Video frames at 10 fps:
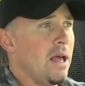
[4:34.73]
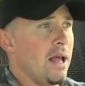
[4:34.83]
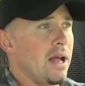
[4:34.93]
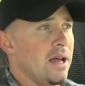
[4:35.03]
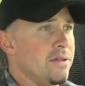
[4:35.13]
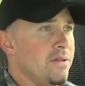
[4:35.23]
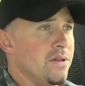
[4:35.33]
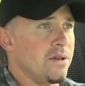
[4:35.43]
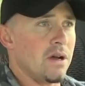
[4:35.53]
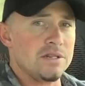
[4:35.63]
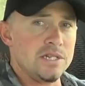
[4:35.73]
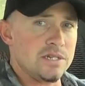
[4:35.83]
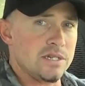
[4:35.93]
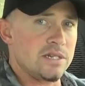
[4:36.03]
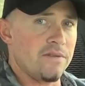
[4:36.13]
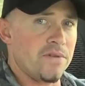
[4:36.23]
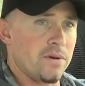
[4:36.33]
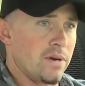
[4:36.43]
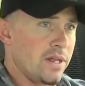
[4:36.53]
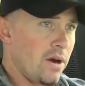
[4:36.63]
and the Nazis and stuff that
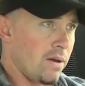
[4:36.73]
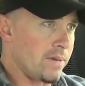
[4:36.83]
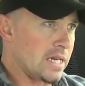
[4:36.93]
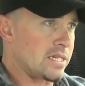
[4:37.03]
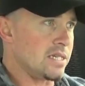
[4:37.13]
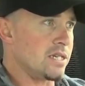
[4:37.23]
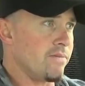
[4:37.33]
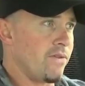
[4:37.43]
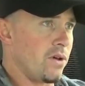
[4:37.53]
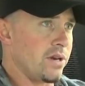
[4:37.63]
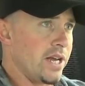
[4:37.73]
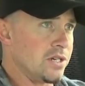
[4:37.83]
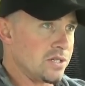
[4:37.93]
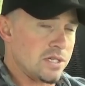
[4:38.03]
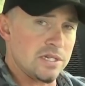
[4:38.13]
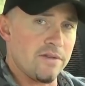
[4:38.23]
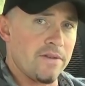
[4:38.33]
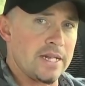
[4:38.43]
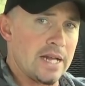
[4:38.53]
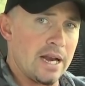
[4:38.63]
are in there, I'm guessing some fallen angels and stuff
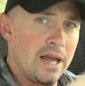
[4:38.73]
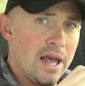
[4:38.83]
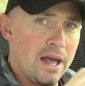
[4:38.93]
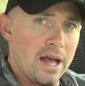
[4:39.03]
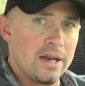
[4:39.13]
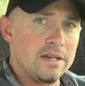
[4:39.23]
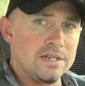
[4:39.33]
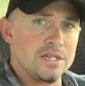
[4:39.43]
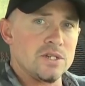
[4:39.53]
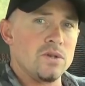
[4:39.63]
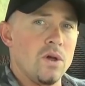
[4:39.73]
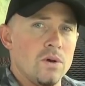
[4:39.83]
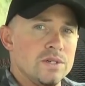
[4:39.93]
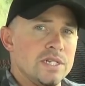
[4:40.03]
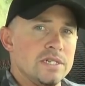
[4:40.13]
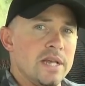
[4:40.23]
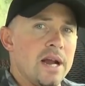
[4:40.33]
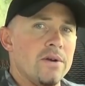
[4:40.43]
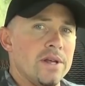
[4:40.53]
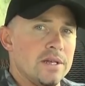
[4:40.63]
like that had disclosed this
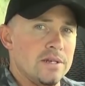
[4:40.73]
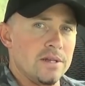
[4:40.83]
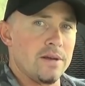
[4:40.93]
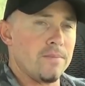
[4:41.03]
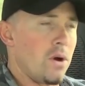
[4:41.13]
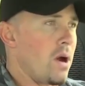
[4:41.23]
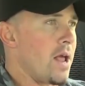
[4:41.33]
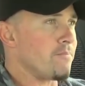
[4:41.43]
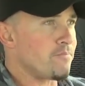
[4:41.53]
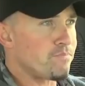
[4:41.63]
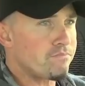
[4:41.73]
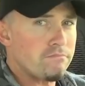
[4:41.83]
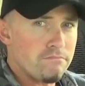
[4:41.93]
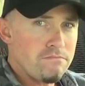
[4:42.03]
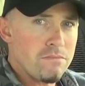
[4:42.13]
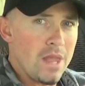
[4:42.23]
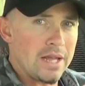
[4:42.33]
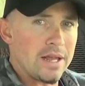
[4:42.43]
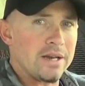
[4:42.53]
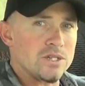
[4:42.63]
area to them, all right?
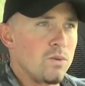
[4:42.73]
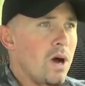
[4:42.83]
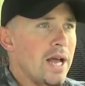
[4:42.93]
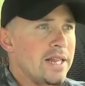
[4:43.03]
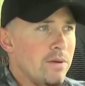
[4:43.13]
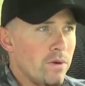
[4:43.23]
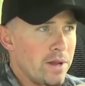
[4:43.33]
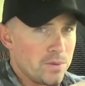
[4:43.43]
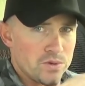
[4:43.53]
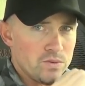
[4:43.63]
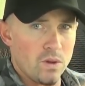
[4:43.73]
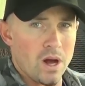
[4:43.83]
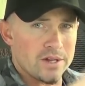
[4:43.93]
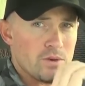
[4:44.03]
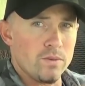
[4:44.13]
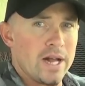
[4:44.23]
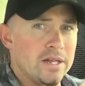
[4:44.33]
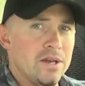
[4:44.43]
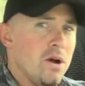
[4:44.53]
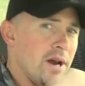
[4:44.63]
And that is why they were able to lock
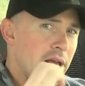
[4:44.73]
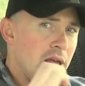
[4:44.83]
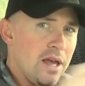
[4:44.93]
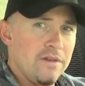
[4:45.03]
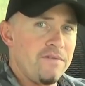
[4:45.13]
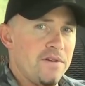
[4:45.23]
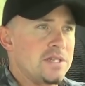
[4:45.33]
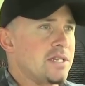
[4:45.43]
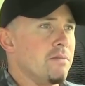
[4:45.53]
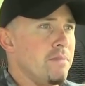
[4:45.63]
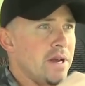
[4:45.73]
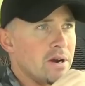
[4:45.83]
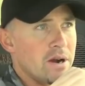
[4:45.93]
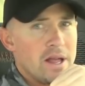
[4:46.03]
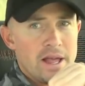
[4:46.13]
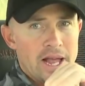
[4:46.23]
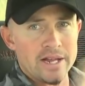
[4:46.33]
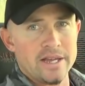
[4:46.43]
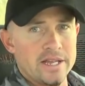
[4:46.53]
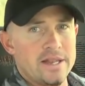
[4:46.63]
directly on it, fix the mirror,
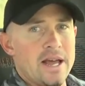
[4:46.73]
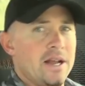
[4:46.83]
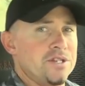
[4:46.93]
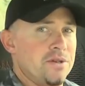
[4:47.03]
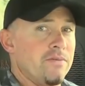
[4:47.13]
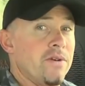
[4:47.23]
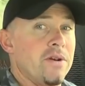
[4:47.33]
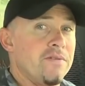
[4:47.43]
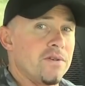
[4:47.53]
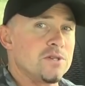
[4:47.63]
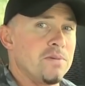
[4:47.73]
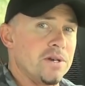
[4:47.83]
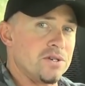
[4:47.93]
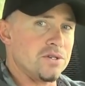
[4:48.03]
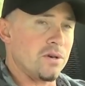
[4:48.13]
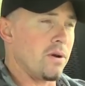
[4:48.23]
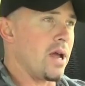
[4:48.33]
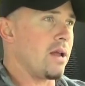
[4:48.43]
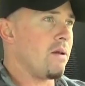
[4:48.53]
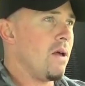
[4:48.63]
and get that as their very first pictures, all
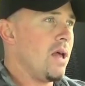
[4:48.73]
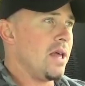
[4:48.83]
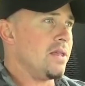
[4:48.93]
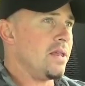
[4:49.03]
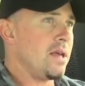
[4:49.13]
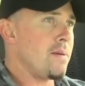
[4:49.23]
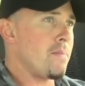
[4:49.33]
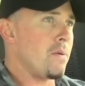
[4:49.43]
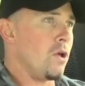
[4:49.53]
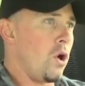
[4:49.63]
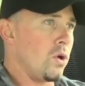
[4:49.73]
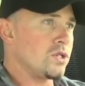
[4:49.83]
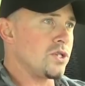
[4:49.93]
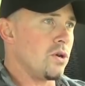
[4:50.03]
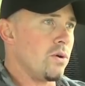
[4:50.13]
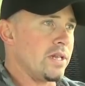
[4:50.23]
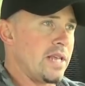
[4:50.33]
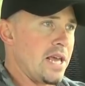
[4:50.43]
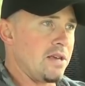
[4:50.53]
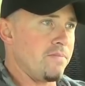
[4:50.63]
right? And them also, and
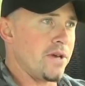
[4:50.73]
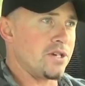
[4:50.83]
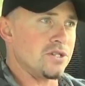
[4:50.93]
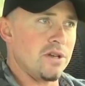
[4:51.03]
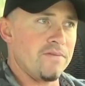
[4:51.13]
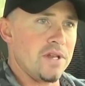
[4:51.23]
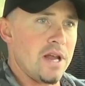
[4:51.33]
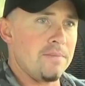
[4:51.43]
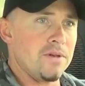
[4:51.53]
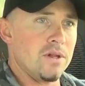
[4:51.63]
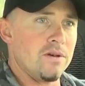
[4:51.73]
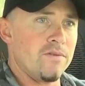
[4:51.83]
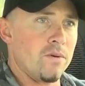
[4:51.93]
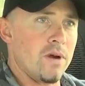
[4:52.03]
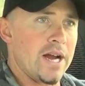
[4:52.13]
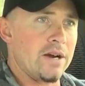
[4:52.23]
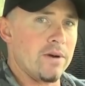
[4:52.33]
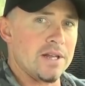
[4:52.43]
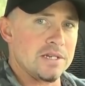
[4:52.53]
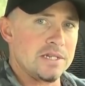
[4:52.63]
taking pictures of the nebula of Orion
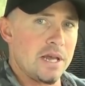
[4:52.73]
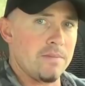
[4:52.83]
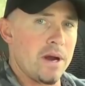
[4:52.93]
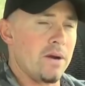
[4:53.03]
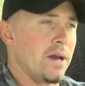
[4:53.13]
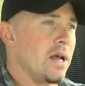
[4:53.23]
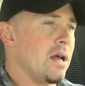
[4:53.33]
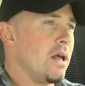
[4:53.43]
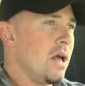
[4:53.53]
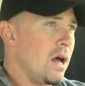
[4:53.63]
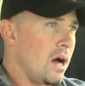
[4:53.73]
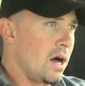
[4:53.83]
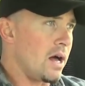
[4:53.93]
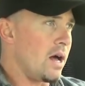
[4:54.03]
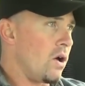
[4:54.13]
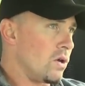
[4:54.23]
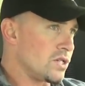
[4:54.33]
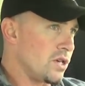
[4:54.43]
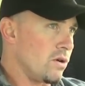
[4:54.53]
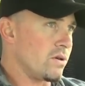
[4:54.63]
around the same area,
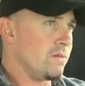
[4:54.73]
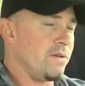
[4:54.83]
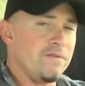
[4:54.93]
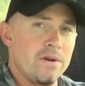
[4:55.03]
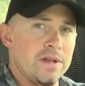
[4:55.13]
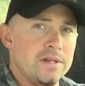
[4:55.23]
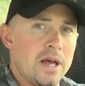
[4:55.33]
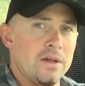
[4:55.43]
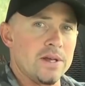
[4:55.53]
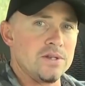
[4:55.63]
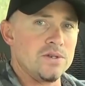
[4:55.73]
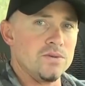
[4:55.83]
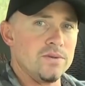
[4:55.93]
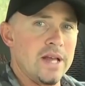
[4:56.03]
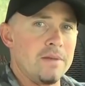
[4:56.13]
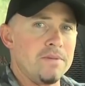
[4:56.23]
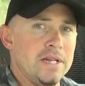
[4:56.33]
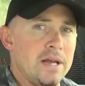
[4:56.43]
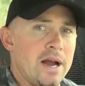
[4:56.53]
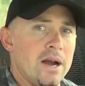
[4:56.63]
also can be very telling to that
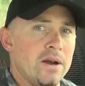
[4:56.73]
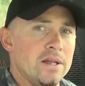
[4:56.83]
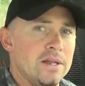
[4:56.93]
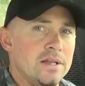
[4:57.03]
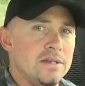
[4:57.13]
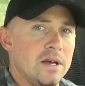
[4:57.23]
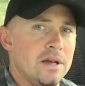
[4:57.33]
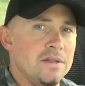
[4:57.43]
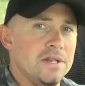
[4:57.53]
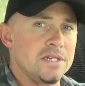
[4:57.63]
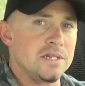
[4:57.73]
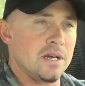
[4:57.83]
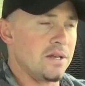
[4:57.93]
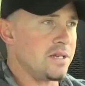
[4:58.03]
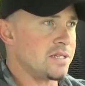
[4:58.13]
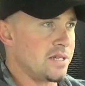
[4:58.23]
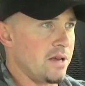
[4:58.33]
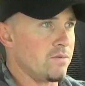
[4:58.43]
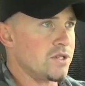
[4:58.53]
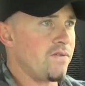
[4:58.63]
being the area that this
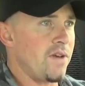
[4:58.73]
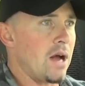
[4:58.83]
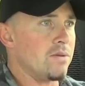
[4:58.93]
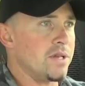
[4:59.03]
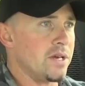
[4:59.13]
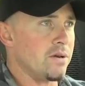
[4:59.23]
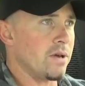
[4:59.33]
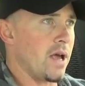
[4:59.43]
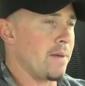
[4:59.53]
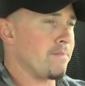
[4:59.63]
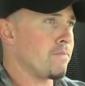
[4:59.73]
thing was found in, okay?